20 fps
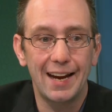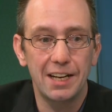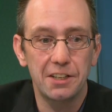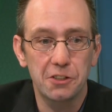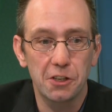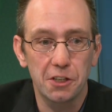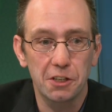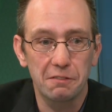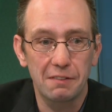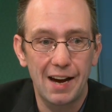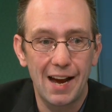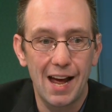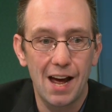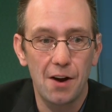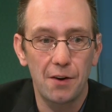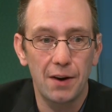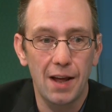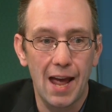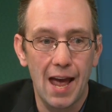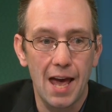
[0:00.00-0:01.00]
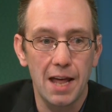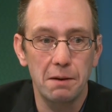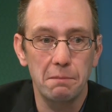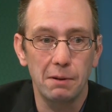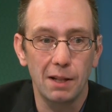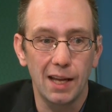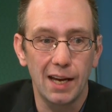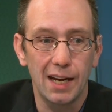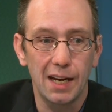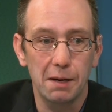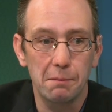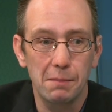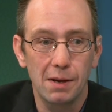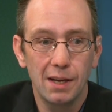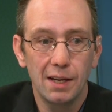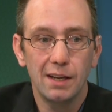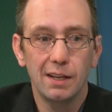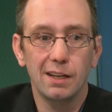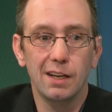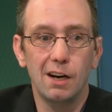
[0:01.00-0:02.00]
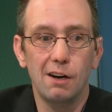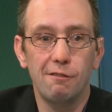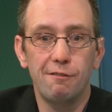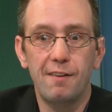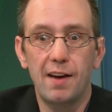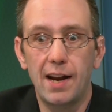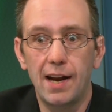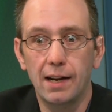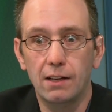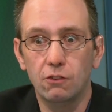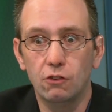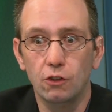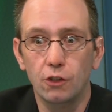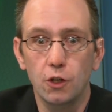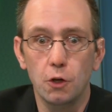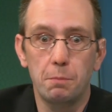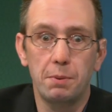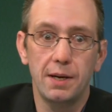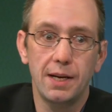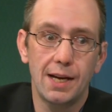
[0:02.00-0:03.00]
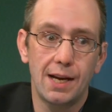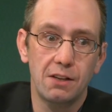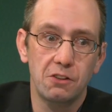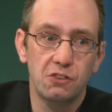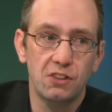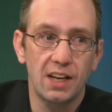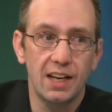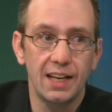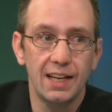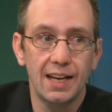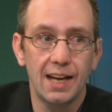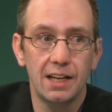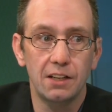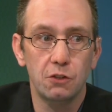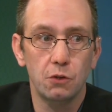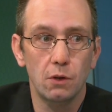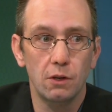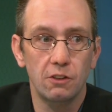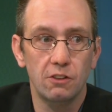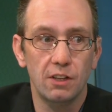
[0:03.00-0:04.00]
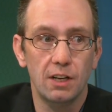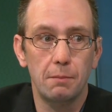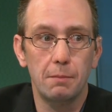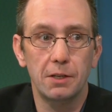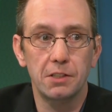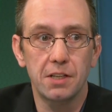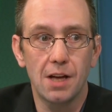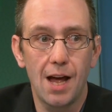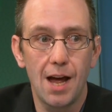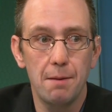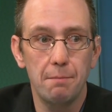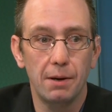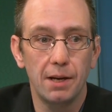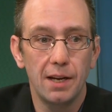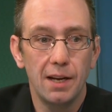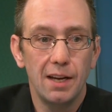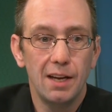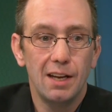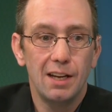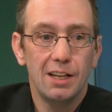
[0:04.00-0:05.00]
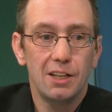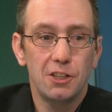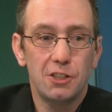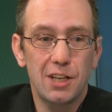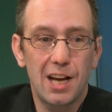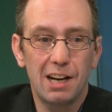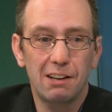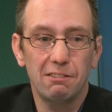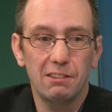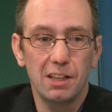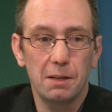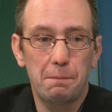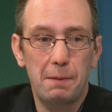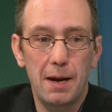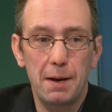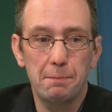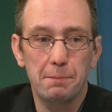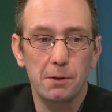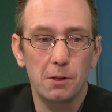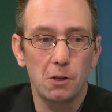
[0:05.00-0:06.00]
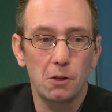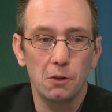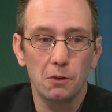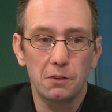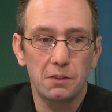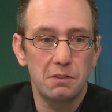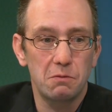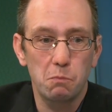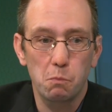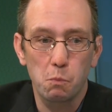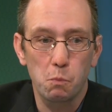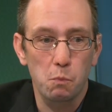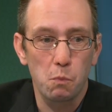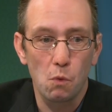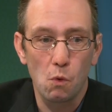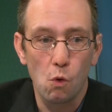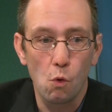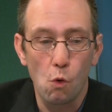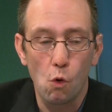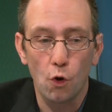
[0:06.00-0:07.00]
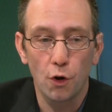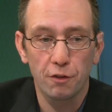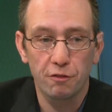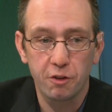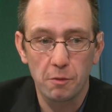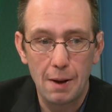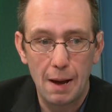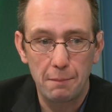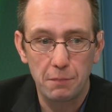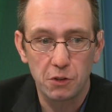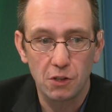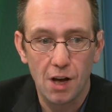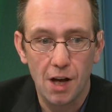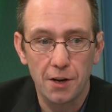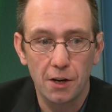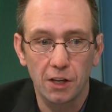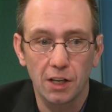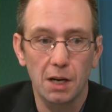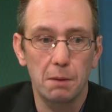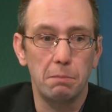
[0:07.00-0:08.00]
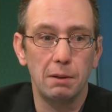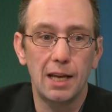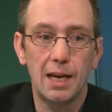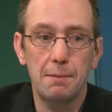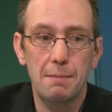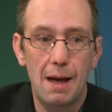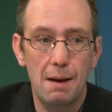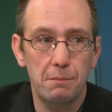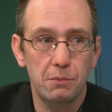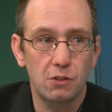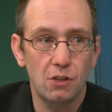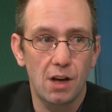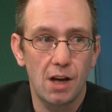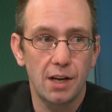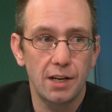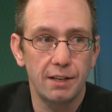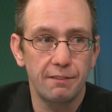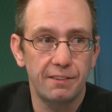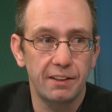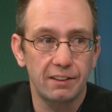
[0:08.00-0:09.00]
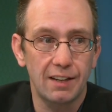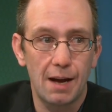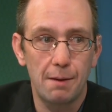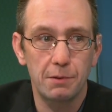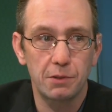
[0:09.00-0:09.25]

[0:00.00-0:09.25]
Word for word: can turn around and blame, you know, FedEx or UPS. They didn't get it to them on time, but generally people who order from Amazon are going to blame Amazon if their